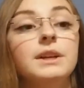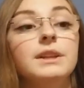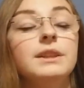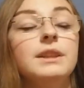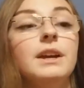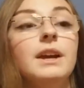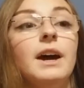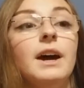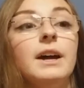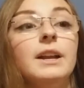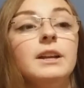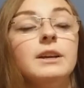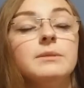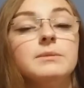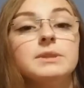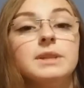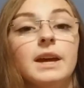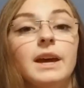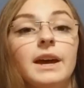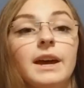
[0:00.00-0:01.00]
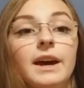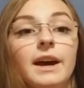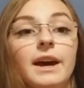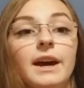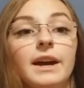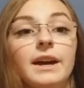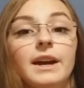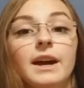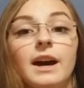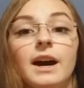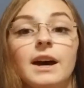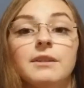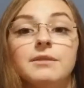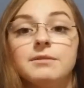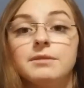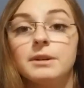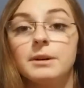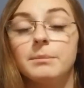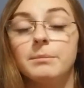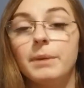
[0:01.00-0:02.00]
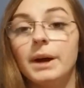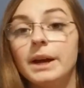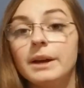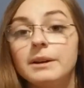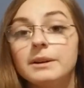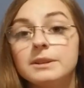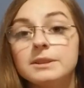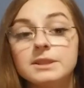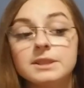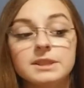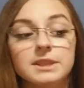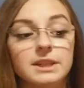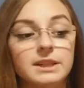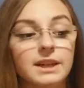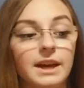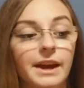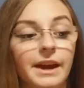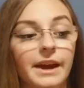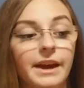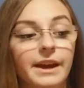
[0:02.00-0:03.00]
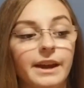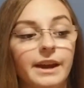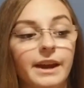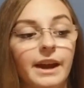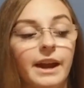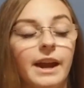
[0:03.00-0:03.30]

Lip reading: the items that I got from Michael's today